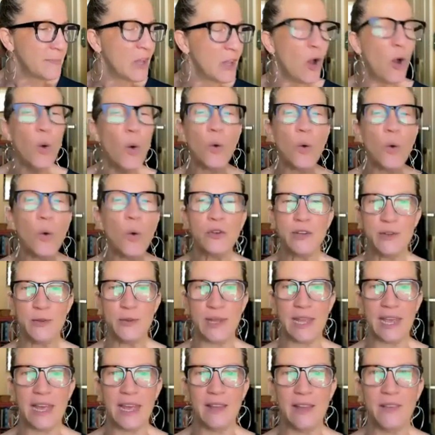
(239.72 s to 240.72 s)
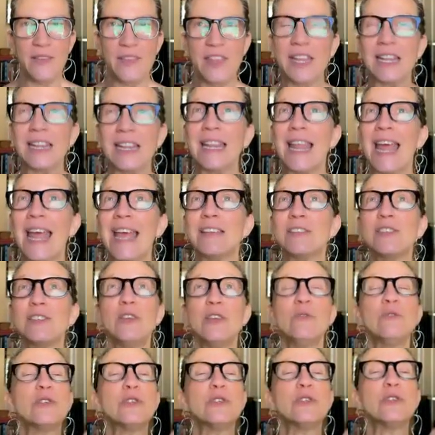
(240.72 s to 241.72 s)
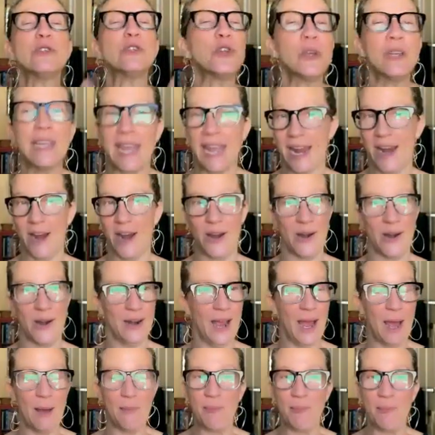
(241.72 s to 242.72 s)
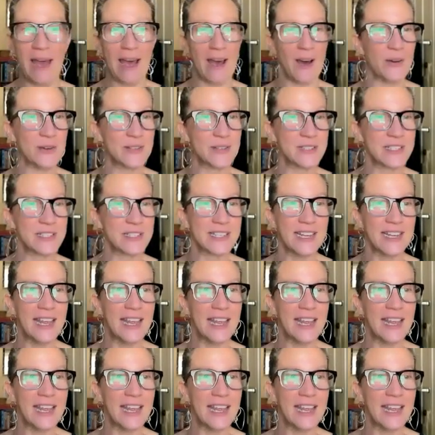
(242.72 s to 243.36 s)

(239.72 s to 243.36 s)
older you get, the less you should care about